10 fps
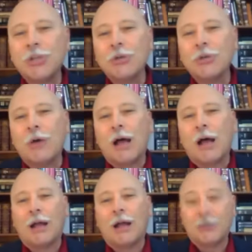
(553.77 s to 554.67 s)

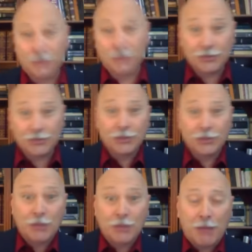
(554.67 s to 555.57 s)
to
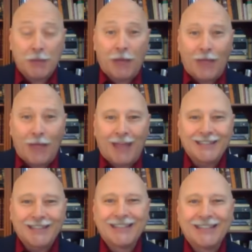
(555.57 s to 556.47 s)
do something about
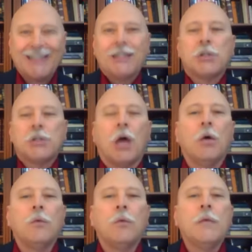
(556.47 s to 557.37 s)
that.
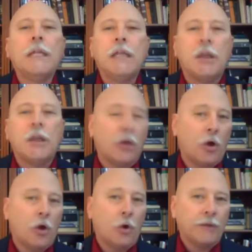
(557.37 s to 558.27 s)
So we need to get
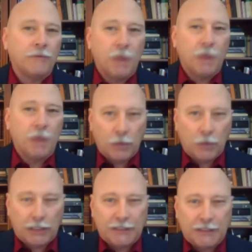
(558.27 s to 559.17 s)
on it very
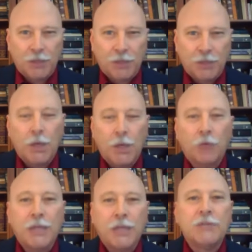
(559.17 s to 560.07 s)
quickly. We
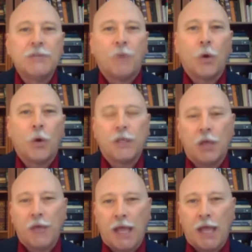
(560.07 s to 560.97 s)
don't need for it to
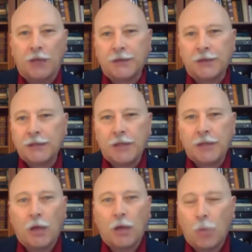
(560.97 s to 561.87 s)
go down
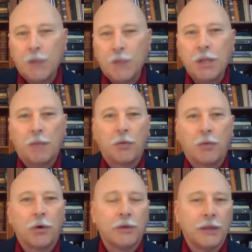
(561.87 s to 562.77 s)
one
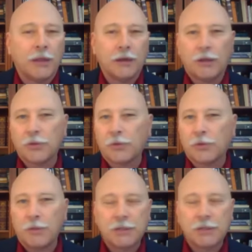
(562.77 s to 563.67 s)
number and then another
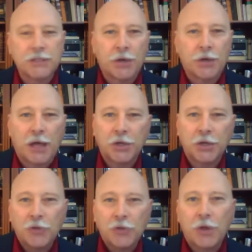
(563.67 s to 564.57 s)
3 months to go down
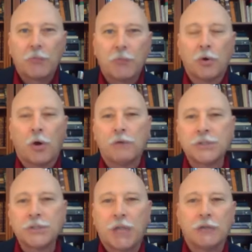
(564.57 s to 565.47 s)
another number, and
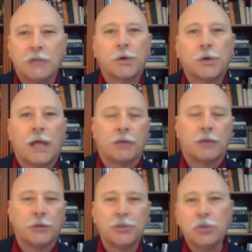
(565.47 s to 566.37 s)
all of a sudden we're
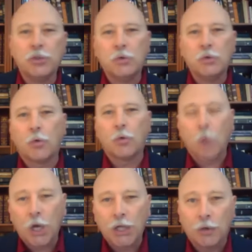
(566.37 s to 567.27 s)
down with a 2 or a
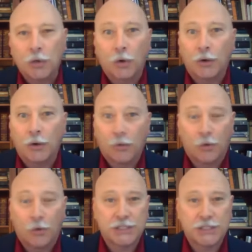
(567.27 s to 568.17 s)
1
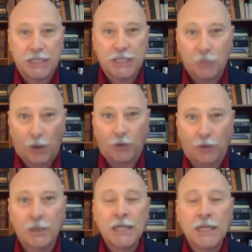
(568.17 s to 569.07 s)
or a
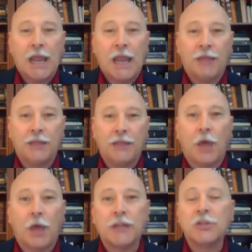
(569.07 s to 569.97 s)
0, and then
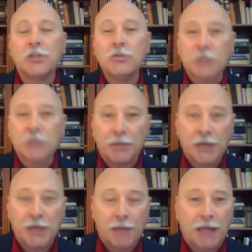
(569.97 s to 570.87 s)
try to do
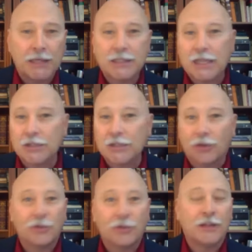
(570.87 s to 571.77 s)
something about it. It takes
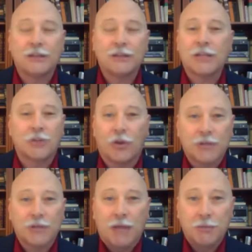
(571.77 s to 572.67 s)
a
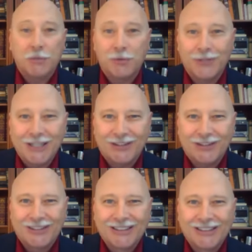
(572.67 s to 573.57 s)
long time to move the
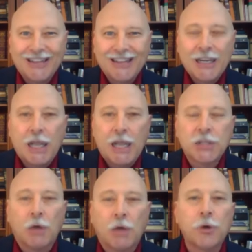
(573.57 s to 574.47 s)
needle. And
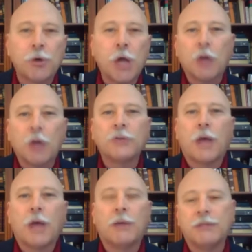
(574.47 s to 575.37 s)
so if we're not on
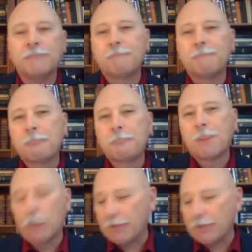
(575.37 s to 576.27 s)
top of it,
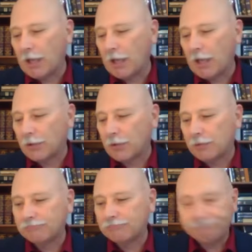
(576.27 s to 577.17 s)
we can be in a lot of
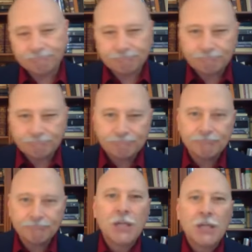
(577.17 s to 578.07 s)
trouble.
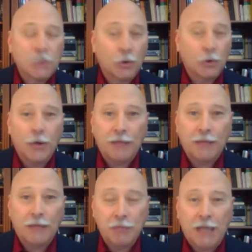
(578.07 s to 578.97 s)
So we're going to have
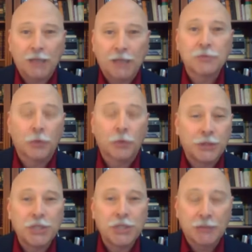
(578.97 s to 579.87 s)
good backups. We're going to
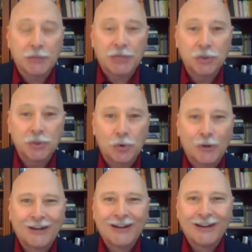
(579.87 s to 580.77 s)
check to make
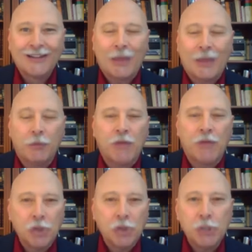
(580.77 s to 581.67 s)
sure that we've
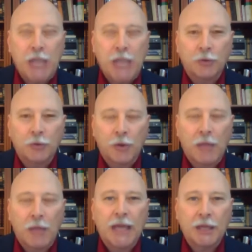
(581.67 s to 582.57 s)
got good data with our
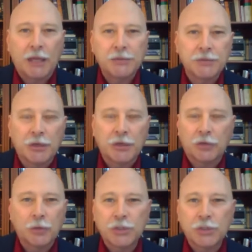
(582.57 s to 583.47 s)
backups, because
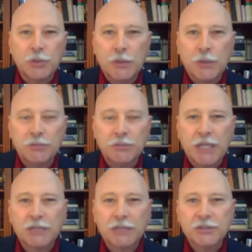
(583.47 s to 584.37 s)
we're just doing some
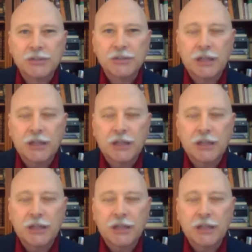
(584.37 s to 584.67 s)
test